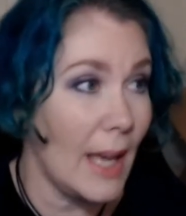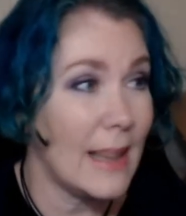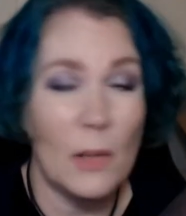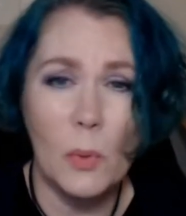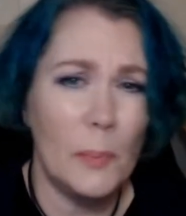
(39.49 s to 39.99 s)
There
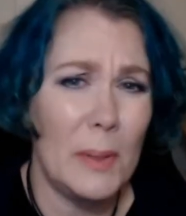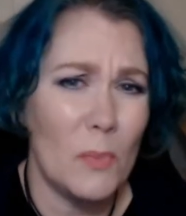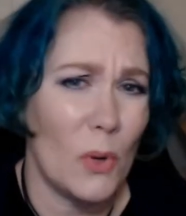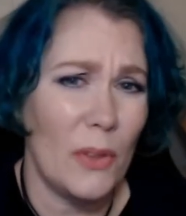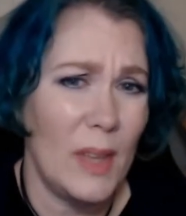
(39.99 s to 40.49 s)
will be
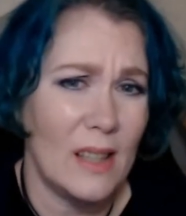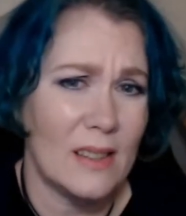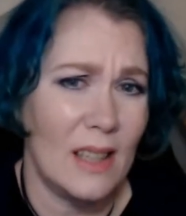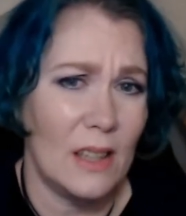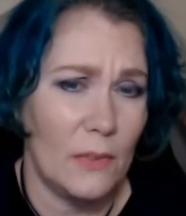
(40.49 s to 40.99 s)
more things
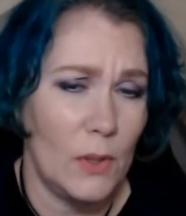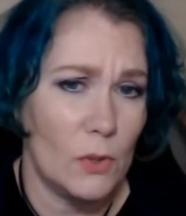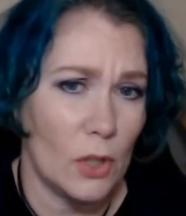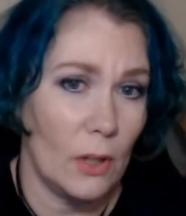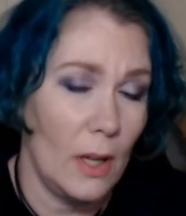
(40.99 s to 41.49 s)
in the future